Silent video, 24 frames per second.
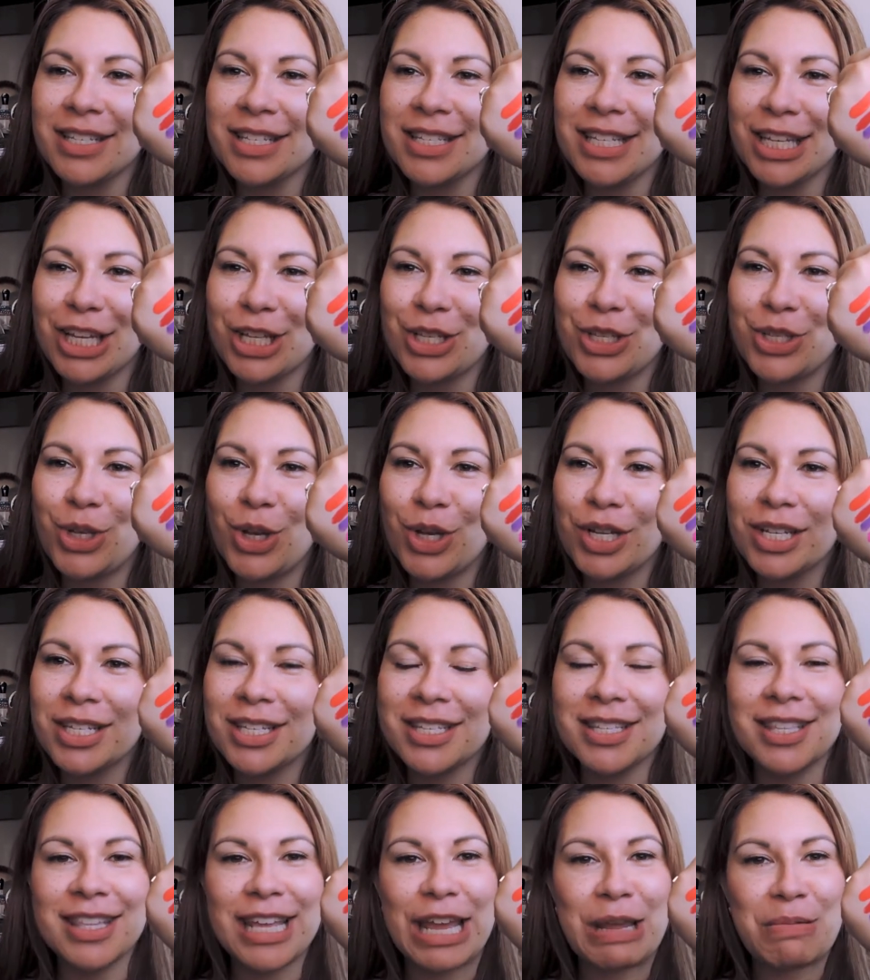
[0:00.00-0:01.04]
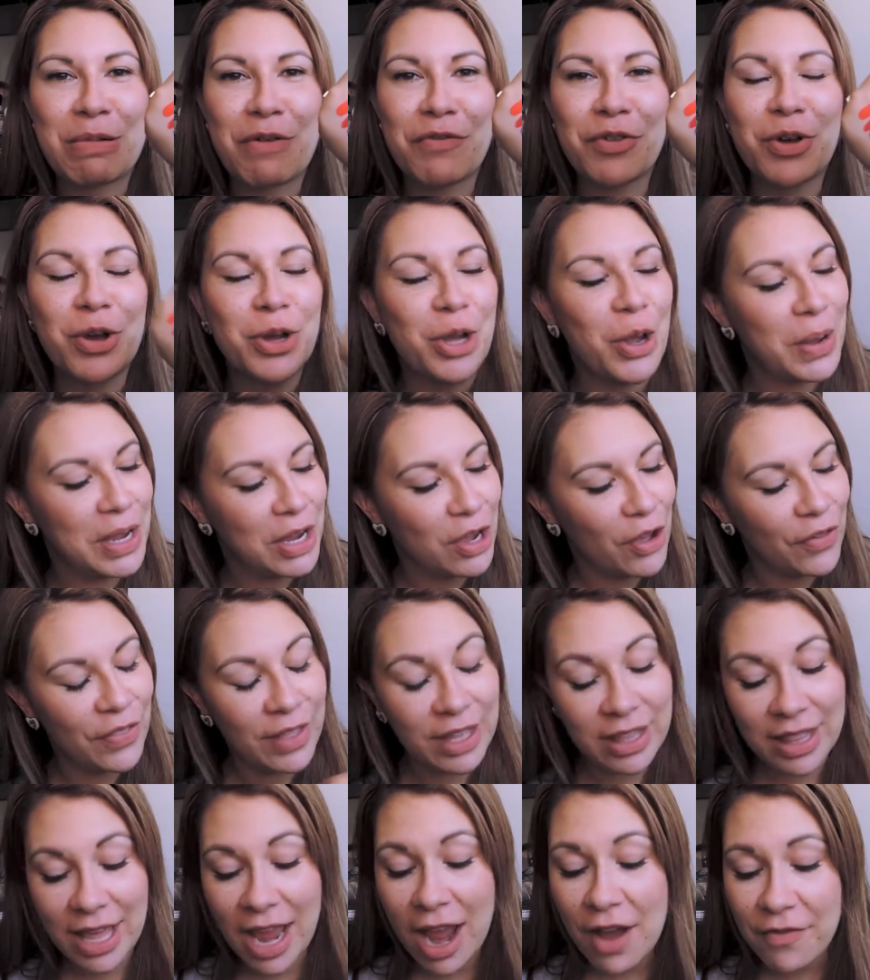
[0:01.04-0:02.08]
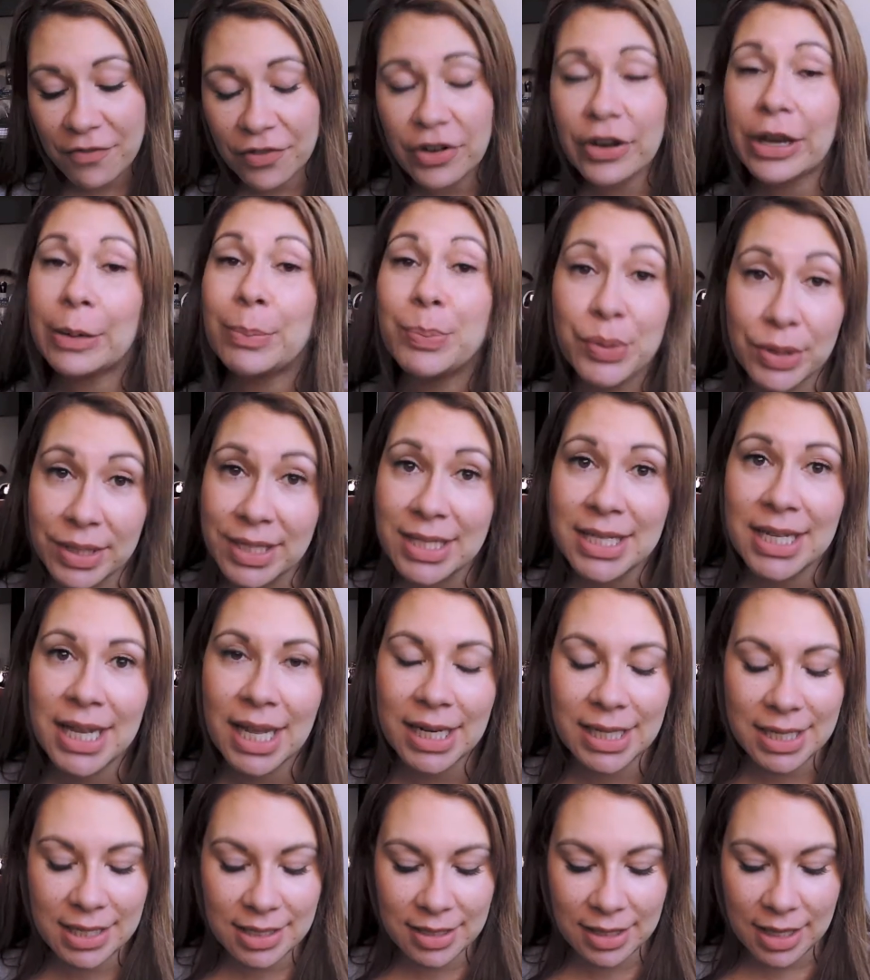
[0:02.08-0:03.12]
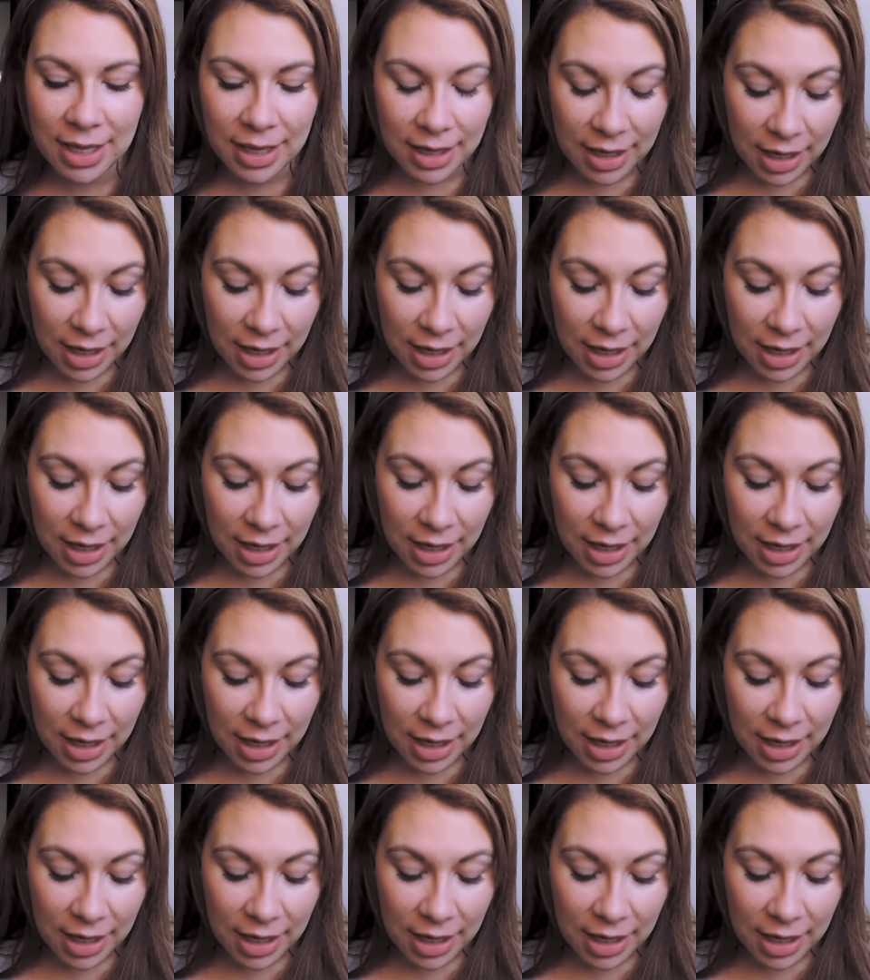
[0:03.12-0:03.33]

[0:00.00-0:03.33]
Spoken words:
It's like a circus theme I've got going on there. They are very pretty colours.